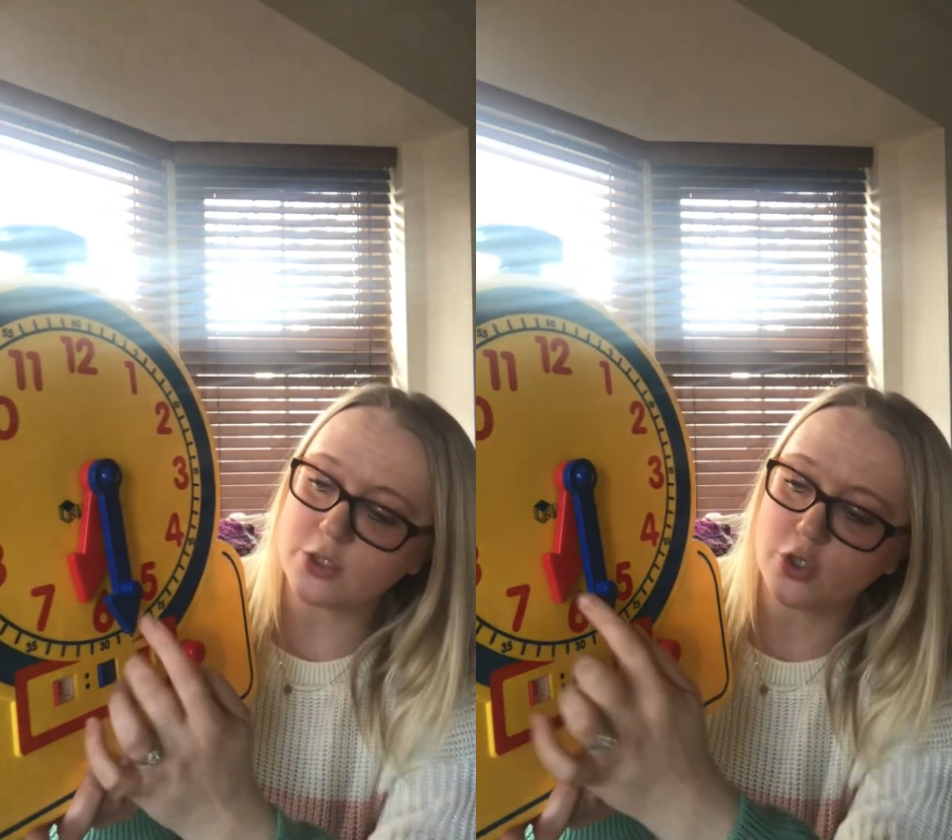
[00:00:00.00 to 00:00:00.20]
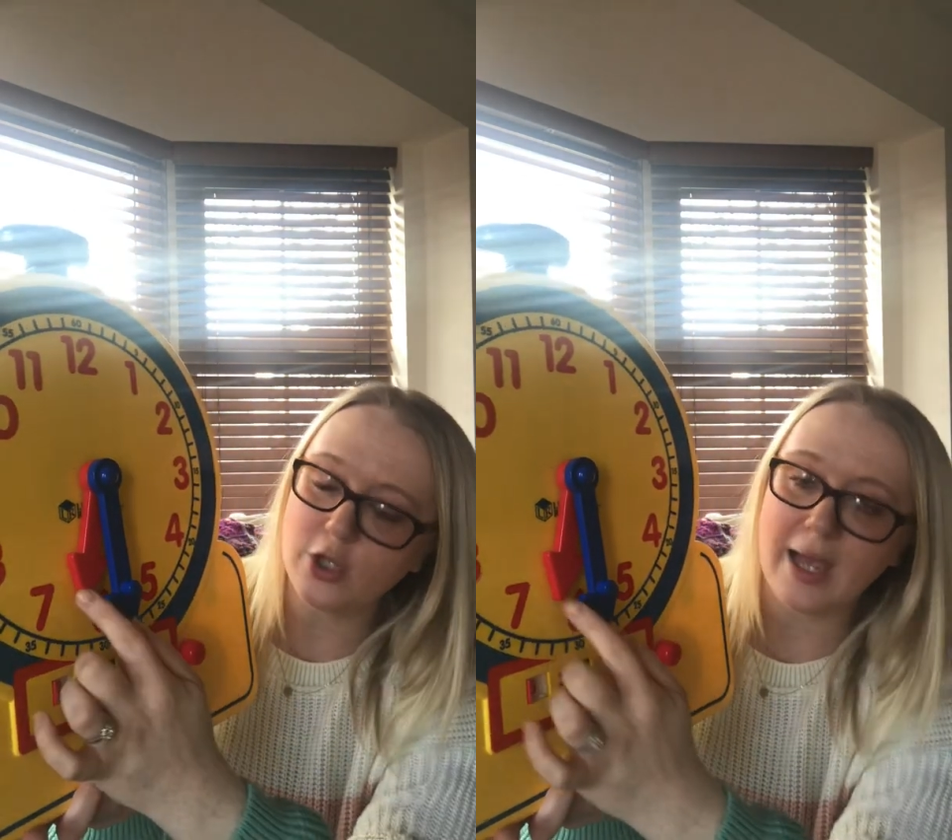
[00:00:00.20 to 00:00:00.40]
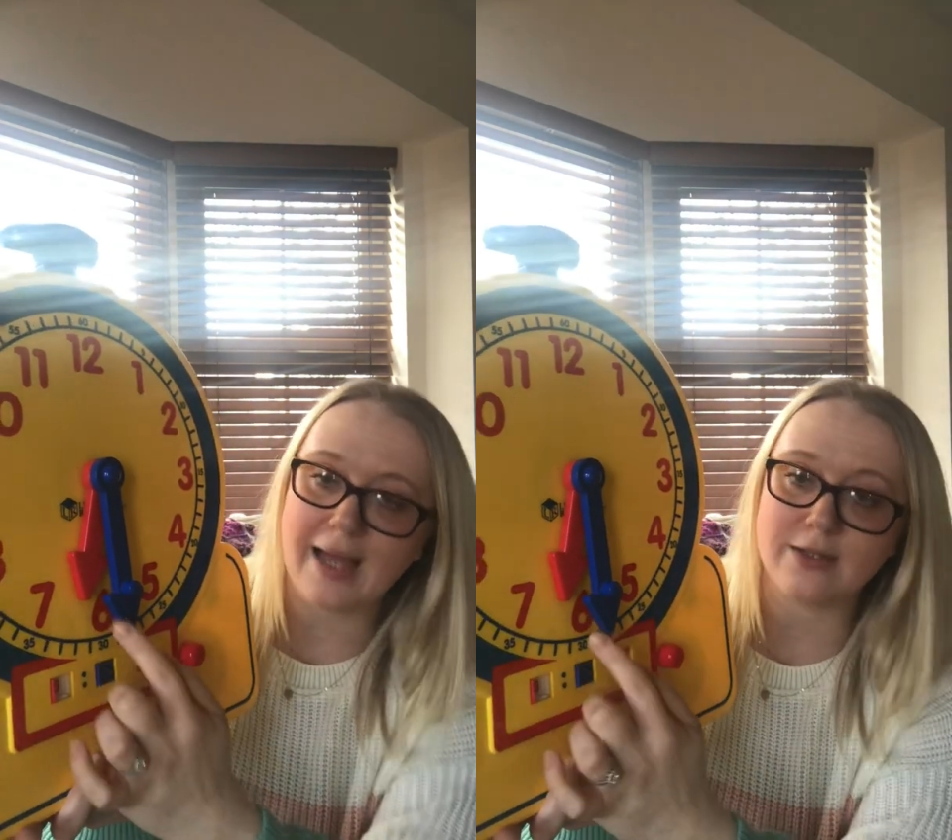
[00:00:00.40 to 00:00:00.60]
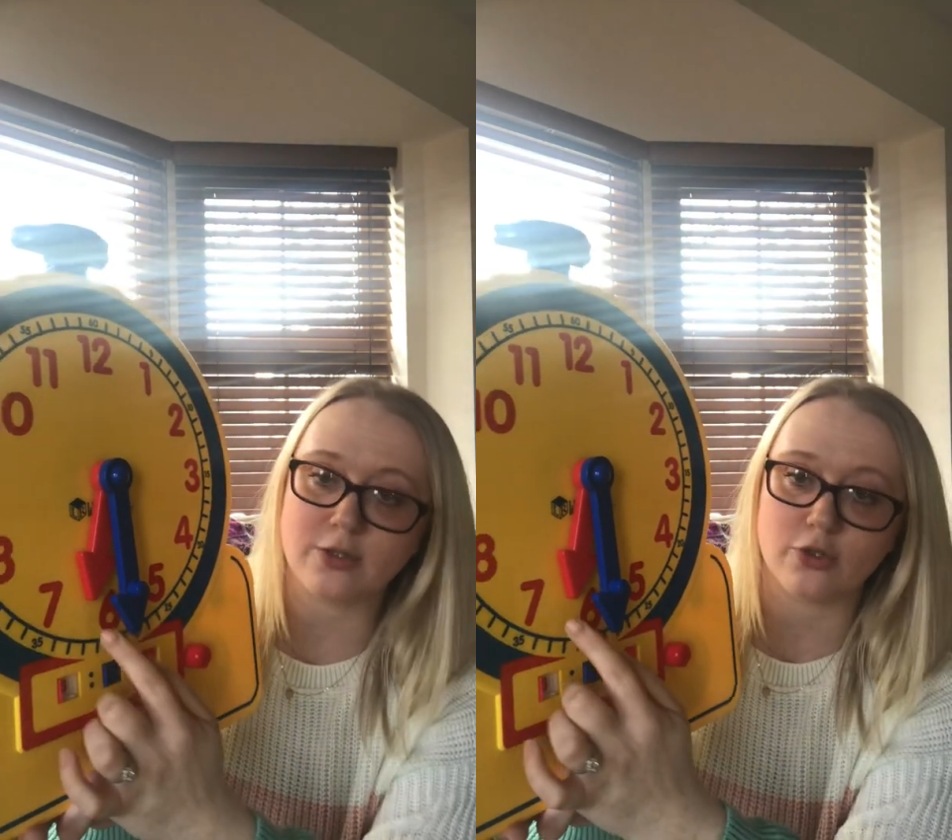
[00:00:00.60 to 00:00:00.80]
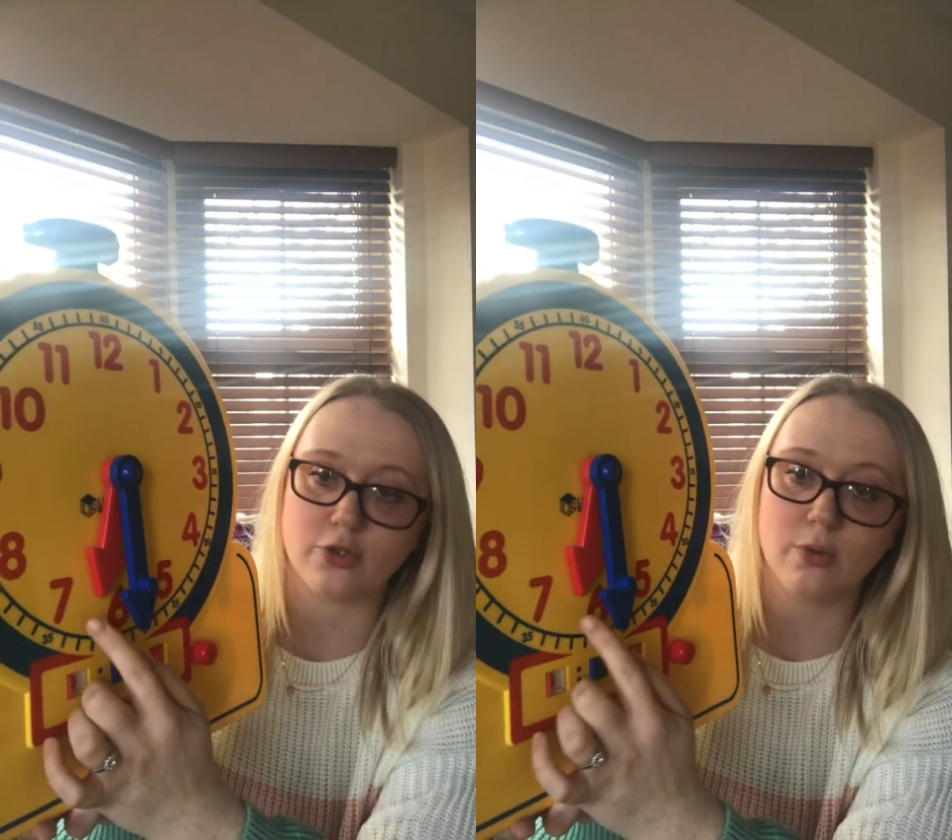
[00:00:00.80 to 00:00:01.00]
two hands are
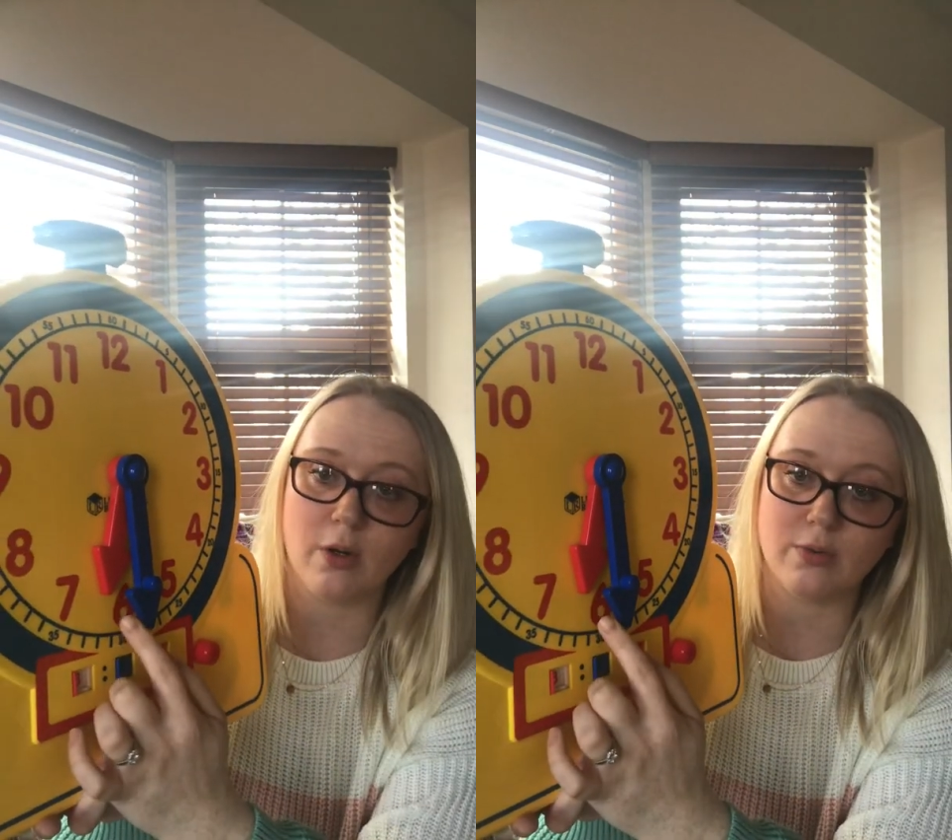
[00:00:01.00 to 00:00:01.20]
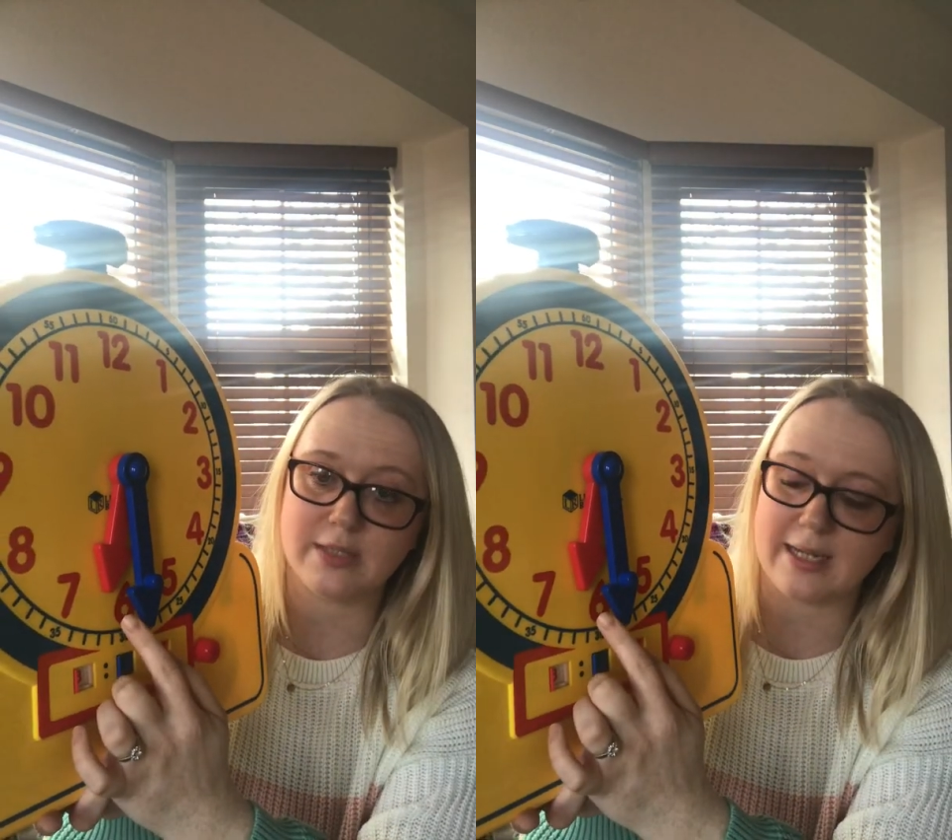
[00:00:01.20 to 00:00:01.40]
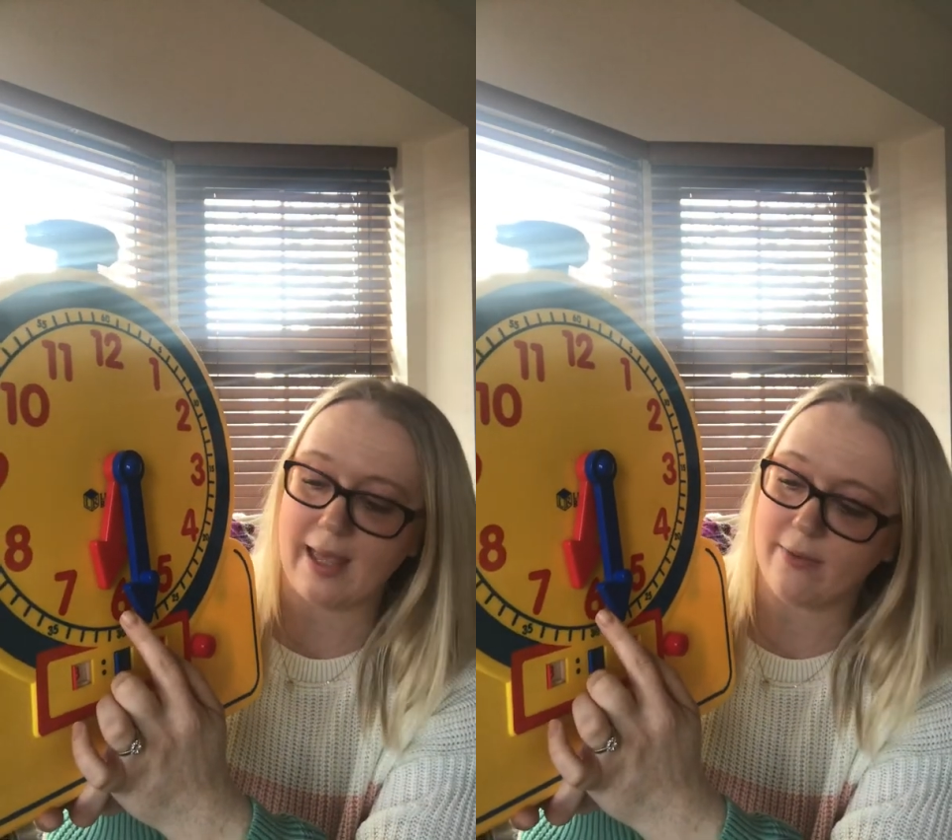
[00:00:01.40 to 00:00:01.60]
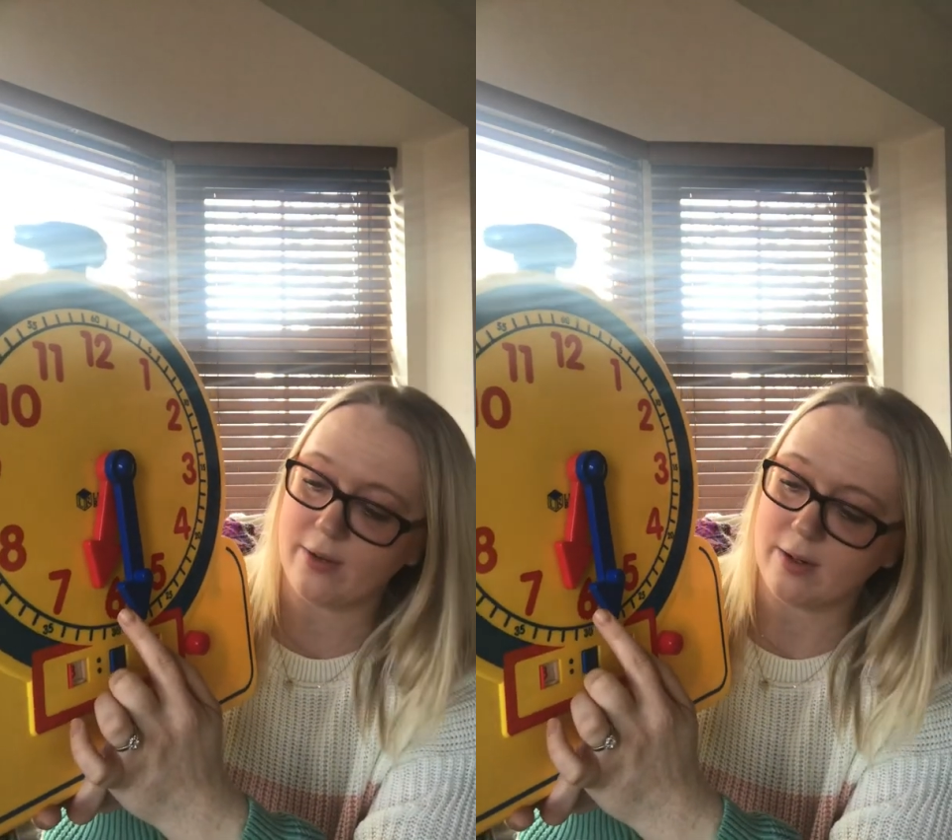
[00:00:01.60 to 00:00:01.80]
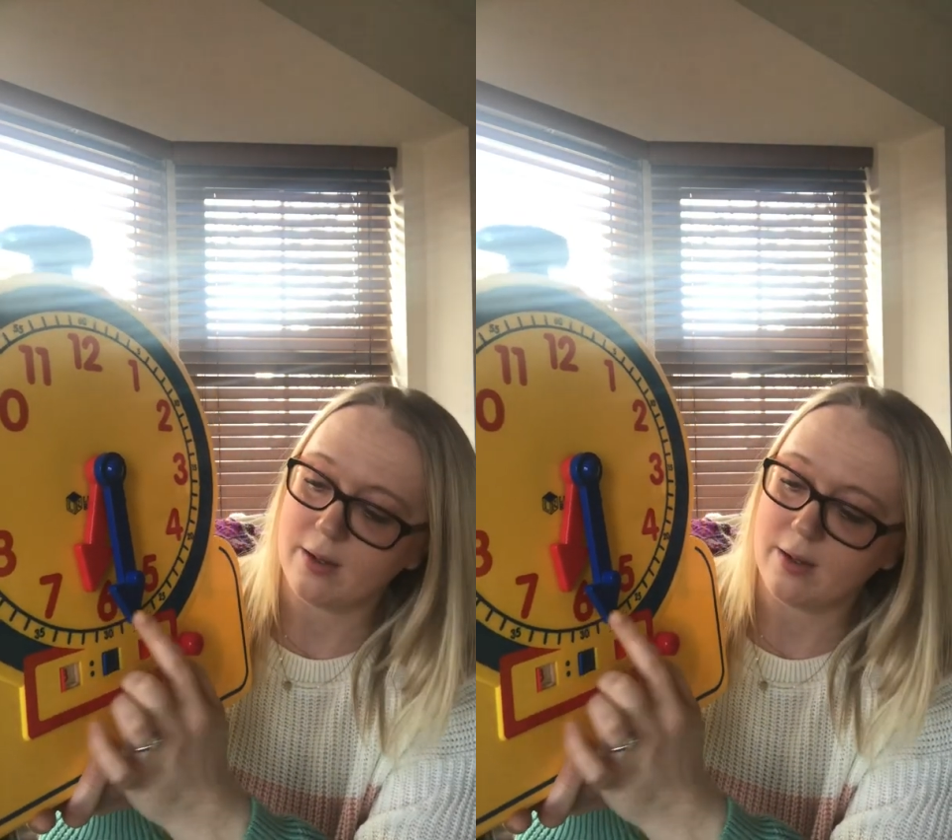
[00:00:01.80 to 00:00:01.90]
so close together.